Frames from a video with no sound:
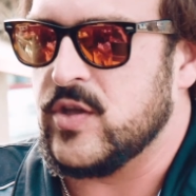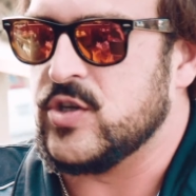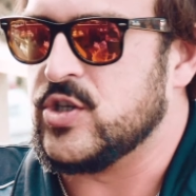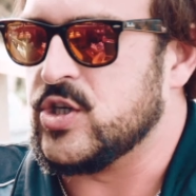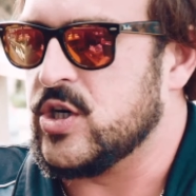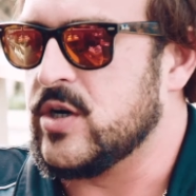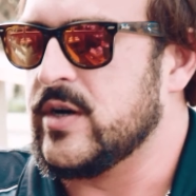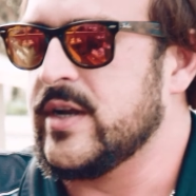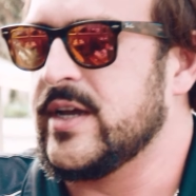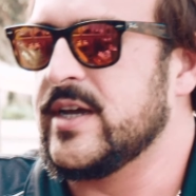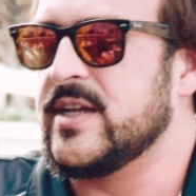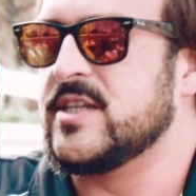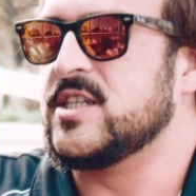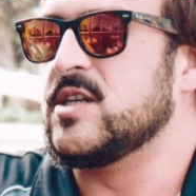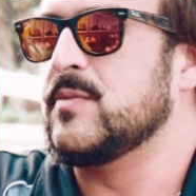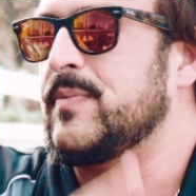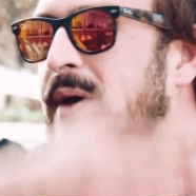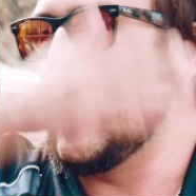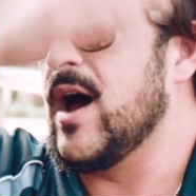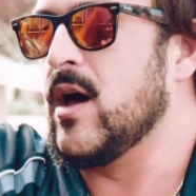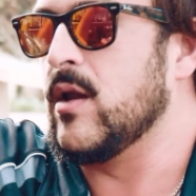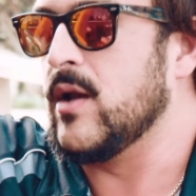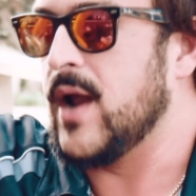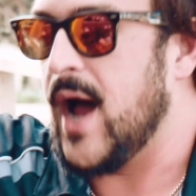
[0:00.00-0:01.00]
the journey, it's
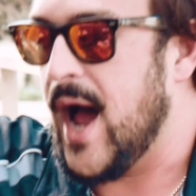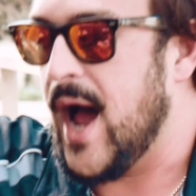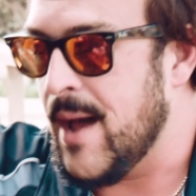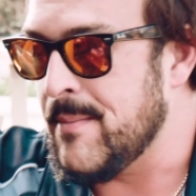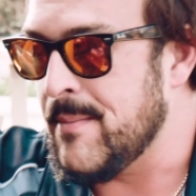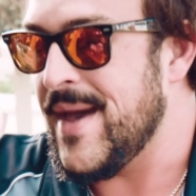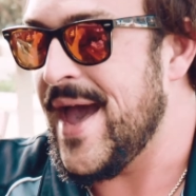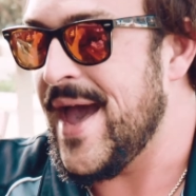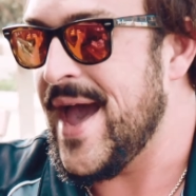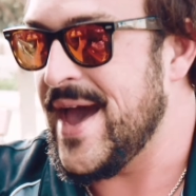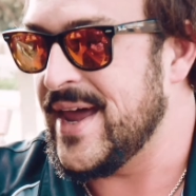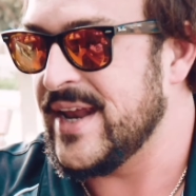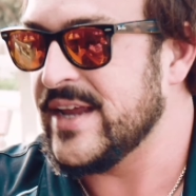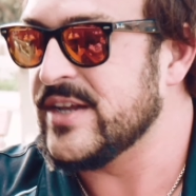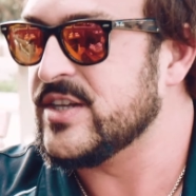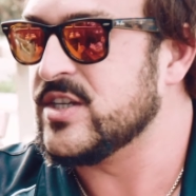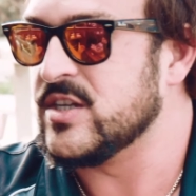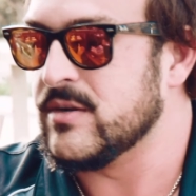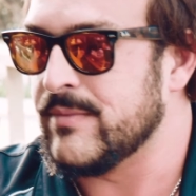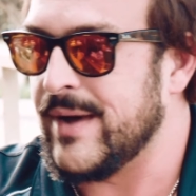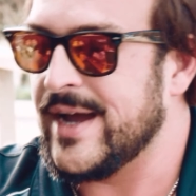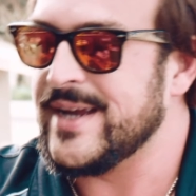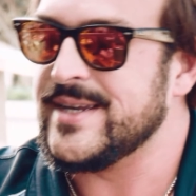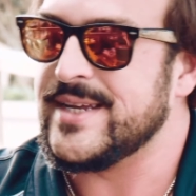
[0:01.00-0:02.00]
about I'm headed
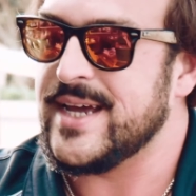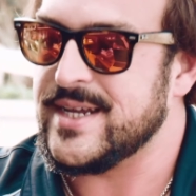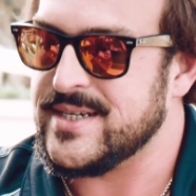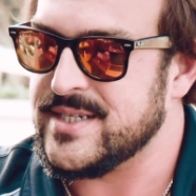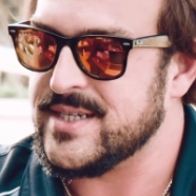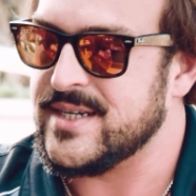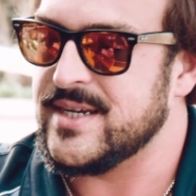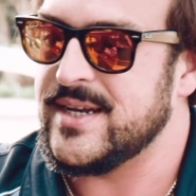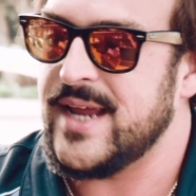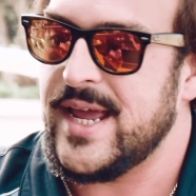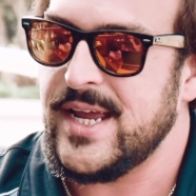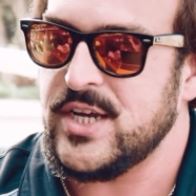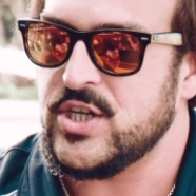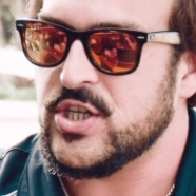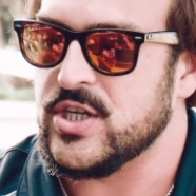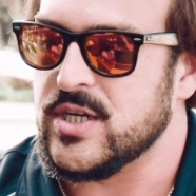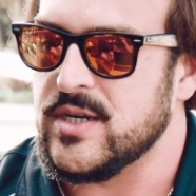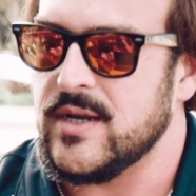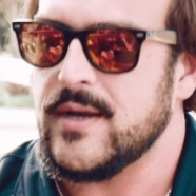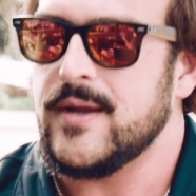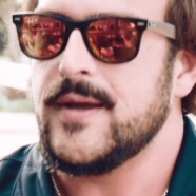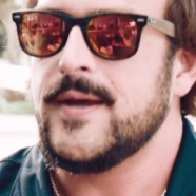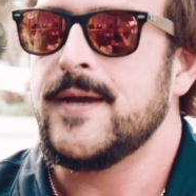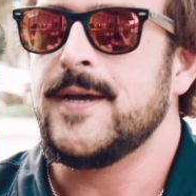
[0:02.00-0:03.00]
to my
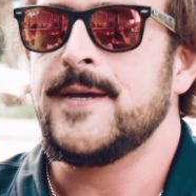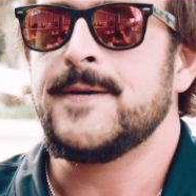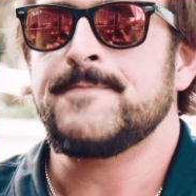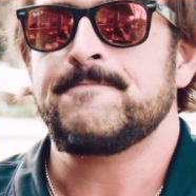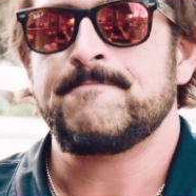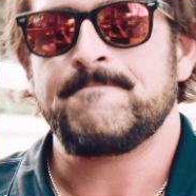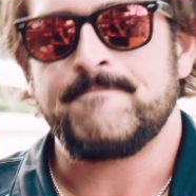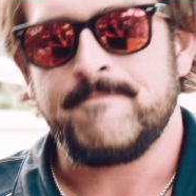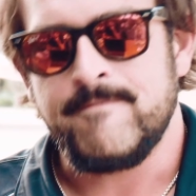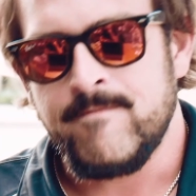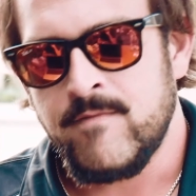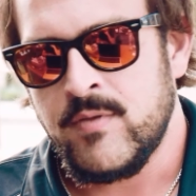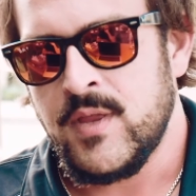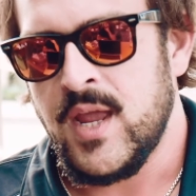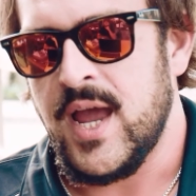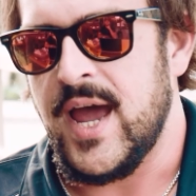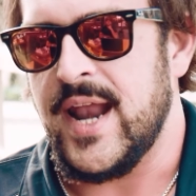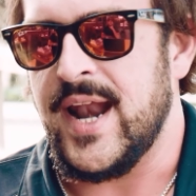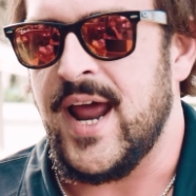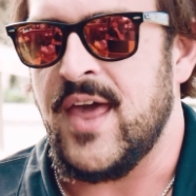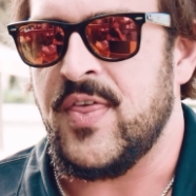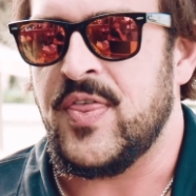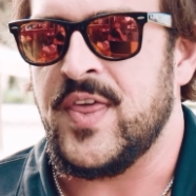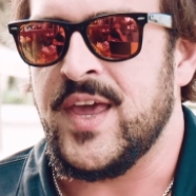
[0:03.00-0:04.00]
destination.
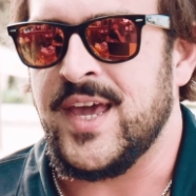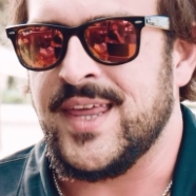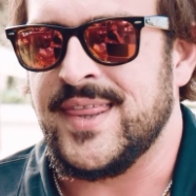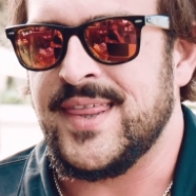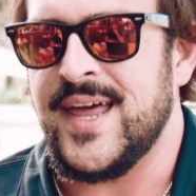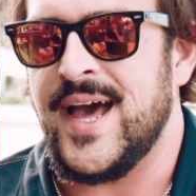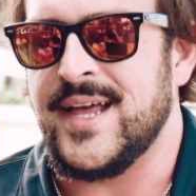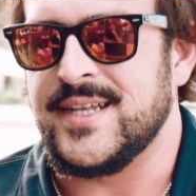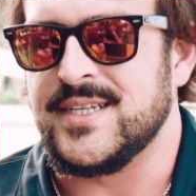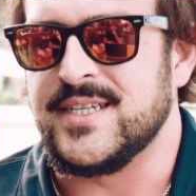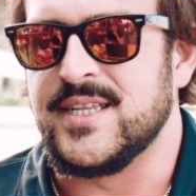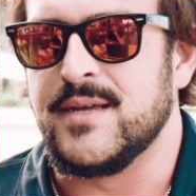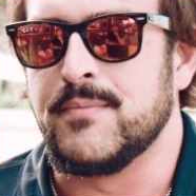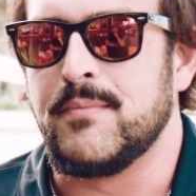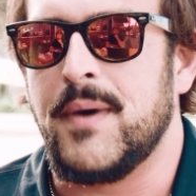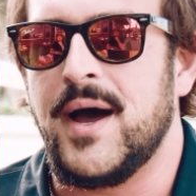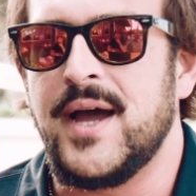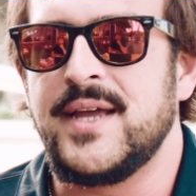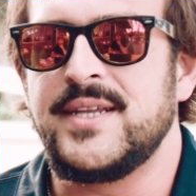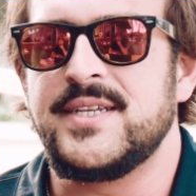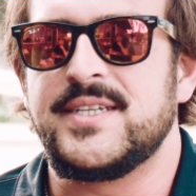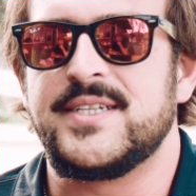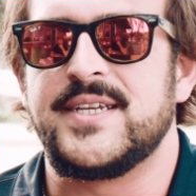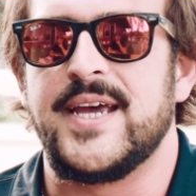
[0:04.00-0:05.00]
And I think that's the
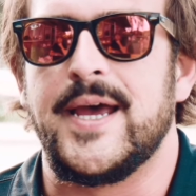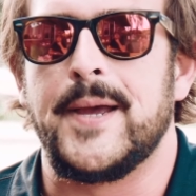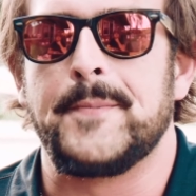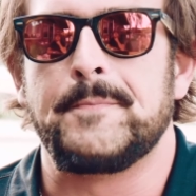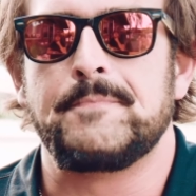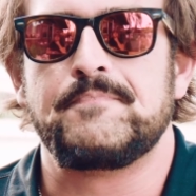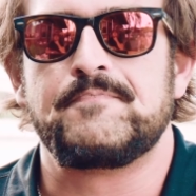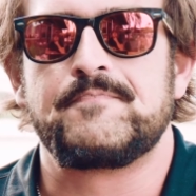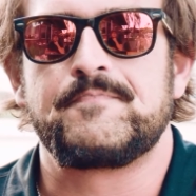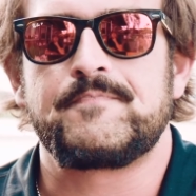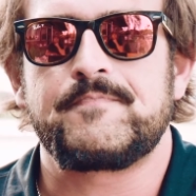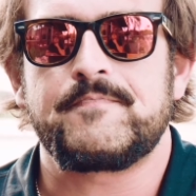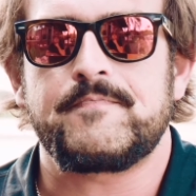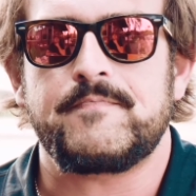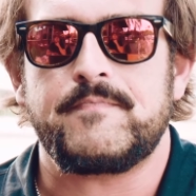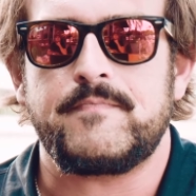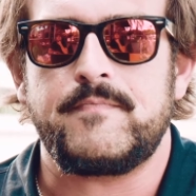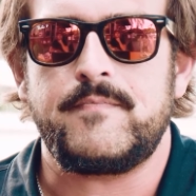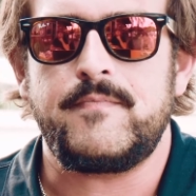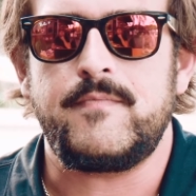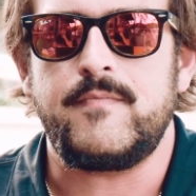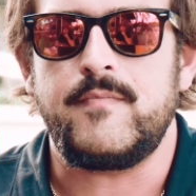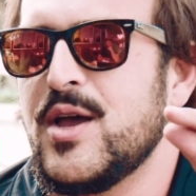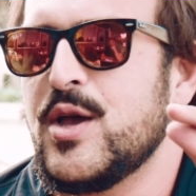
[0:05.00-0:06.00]
mindset.
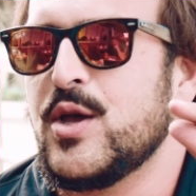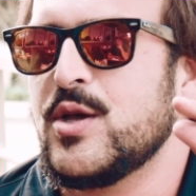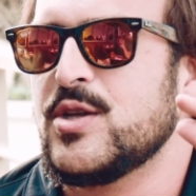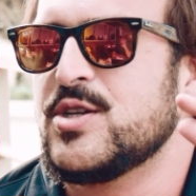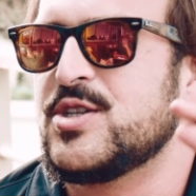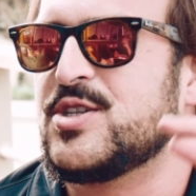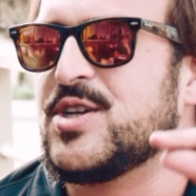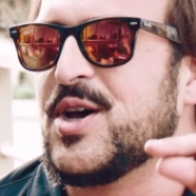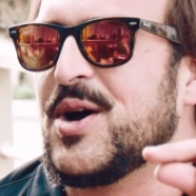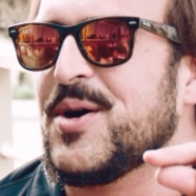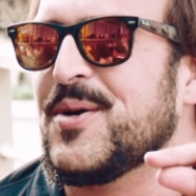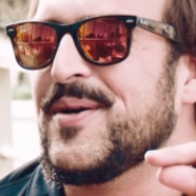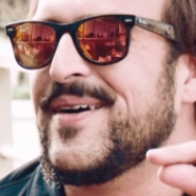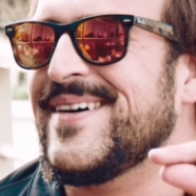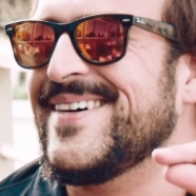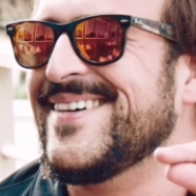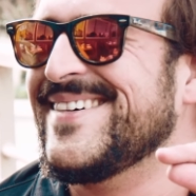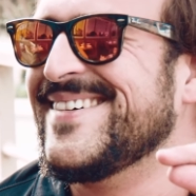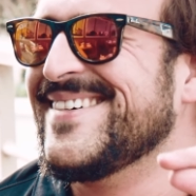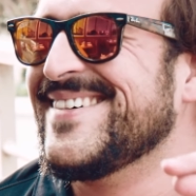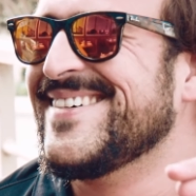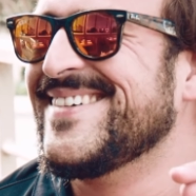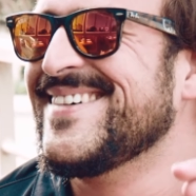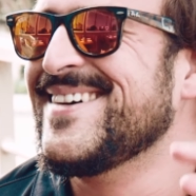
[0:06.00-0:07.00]
So
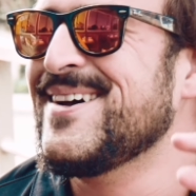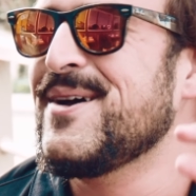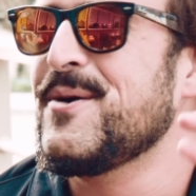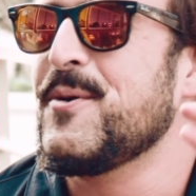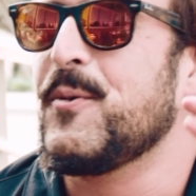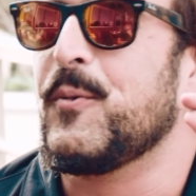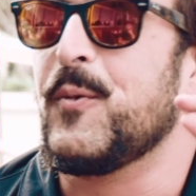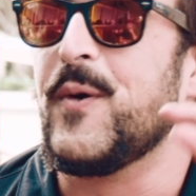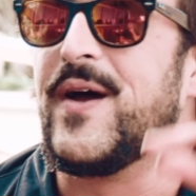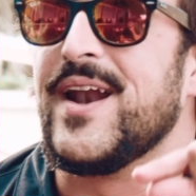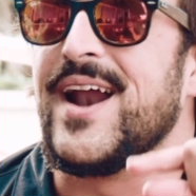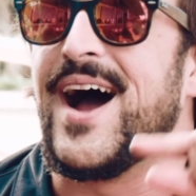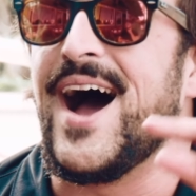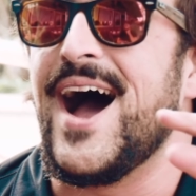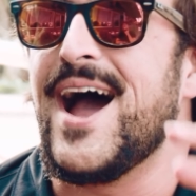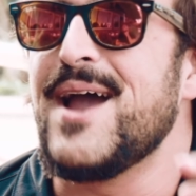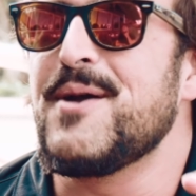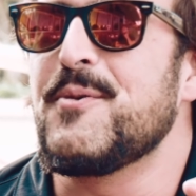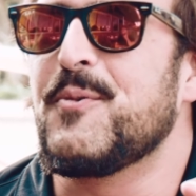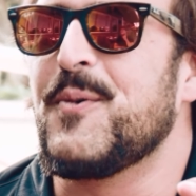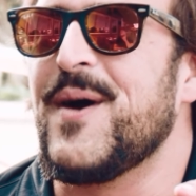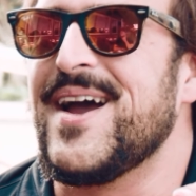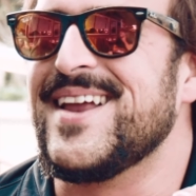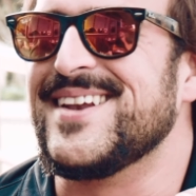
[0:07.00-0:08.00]
when
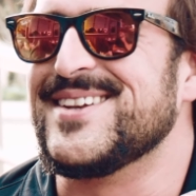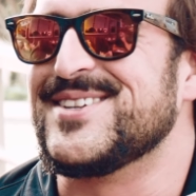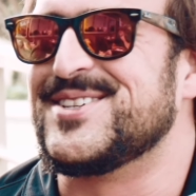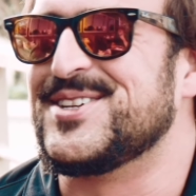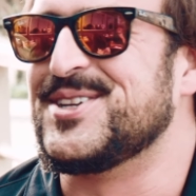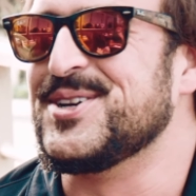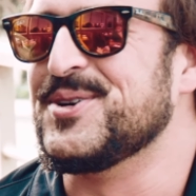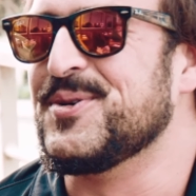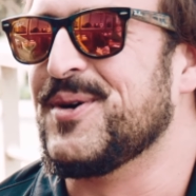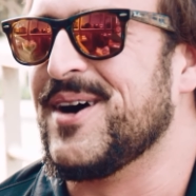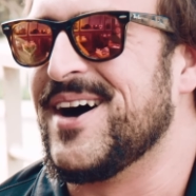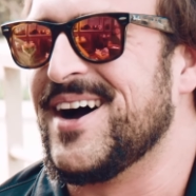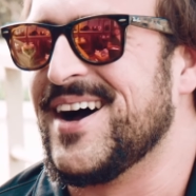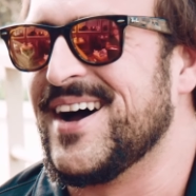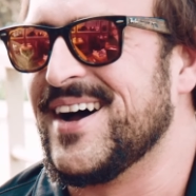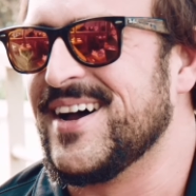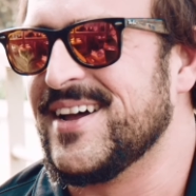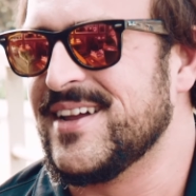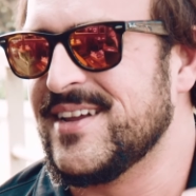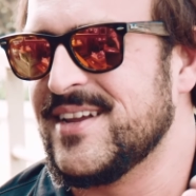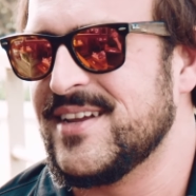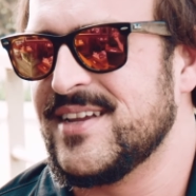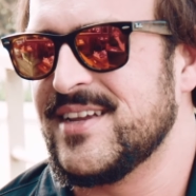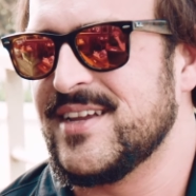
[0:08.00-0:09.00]
I went to
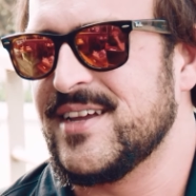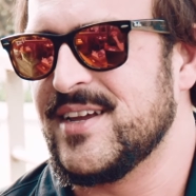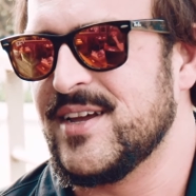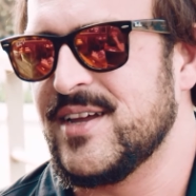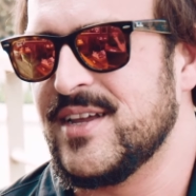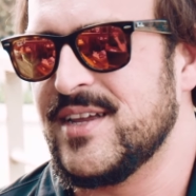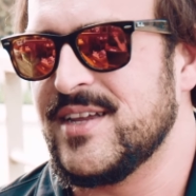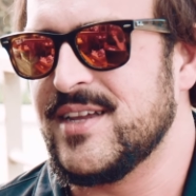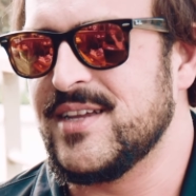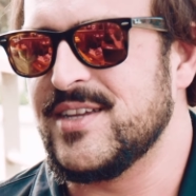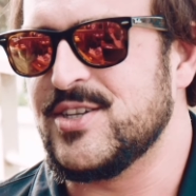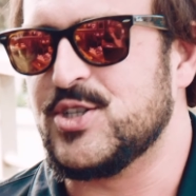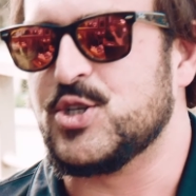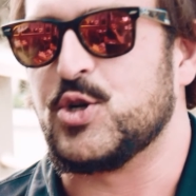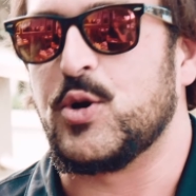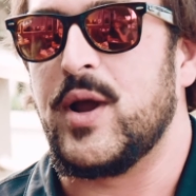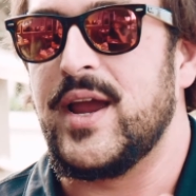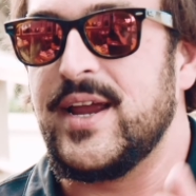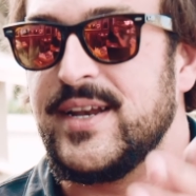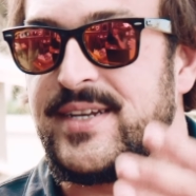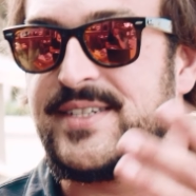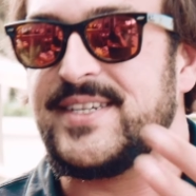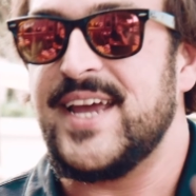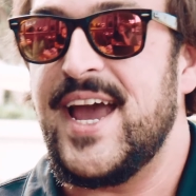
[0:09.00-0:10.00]

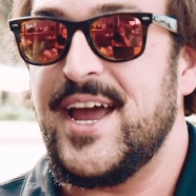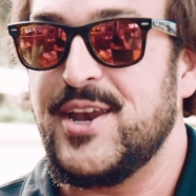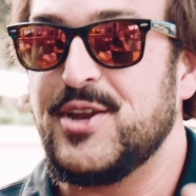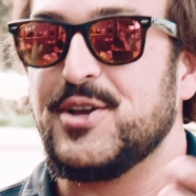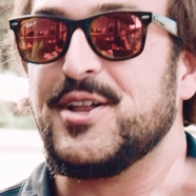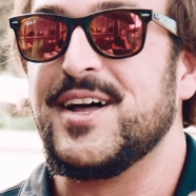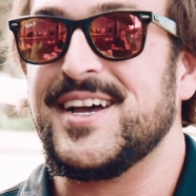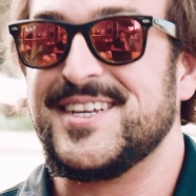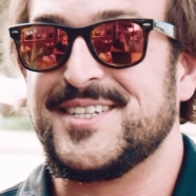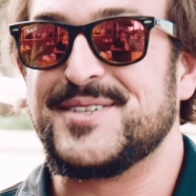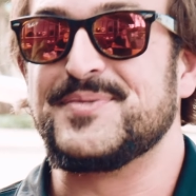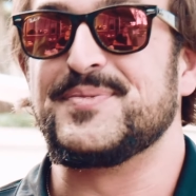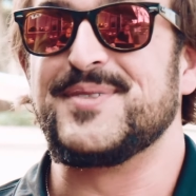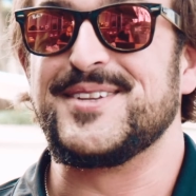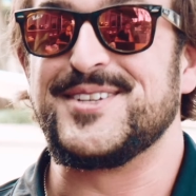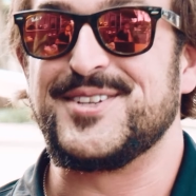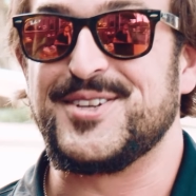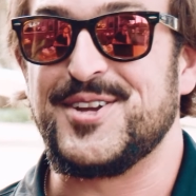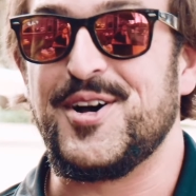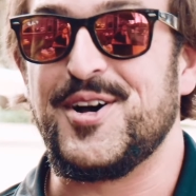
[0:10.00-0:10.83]
train Daniel Eisenman's